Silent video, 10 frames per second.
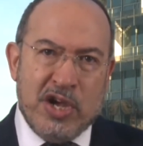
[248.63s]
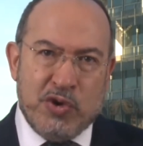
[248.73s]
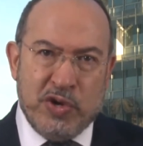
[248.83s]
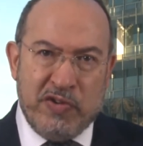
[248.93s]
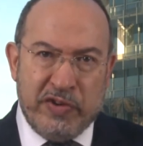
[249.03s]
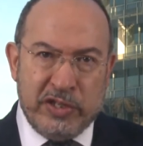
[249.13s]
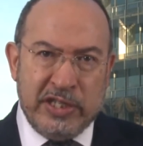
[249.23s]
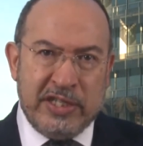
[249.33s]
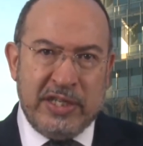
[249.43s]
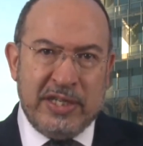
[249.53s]

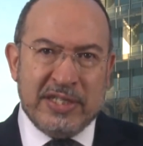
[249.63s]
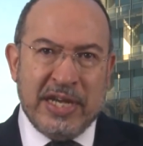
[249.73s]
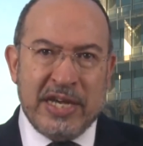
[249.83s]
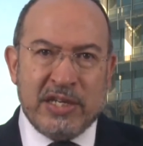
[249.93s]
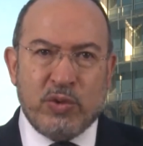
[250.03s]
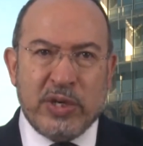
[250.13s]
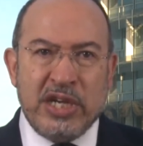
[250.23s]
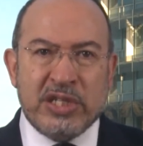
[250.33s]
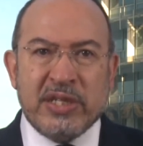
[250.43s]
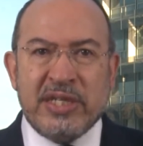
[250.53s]
Universities, higher
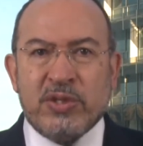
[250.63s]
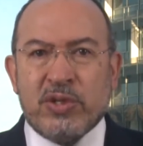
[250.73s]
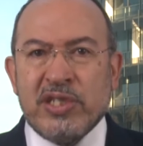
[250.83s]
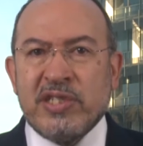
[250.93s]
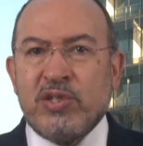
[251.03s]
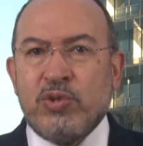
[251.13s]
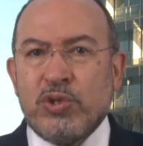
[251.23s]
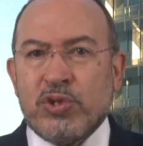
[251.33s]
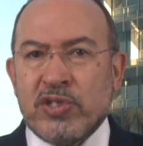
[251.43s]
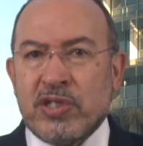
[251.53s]
education, and research
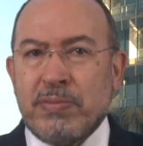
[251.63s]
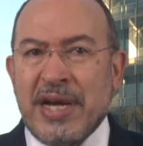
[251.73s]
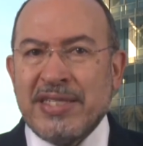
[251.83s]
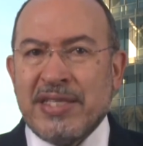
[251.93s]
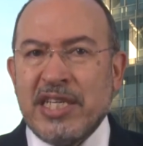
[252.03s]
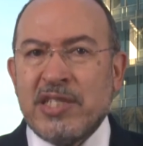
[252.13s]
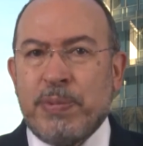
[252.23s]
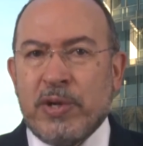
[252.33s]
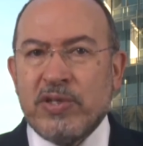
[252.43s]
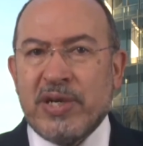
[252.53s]
institutions must
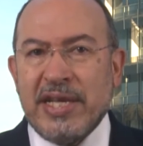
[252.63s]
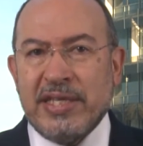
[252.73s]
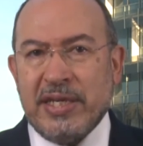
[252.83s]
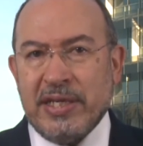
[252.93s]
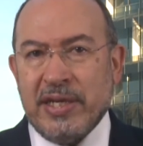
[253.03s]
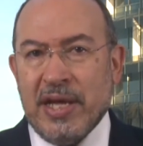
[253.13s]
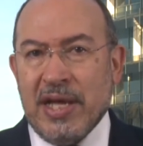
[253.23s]
respond readily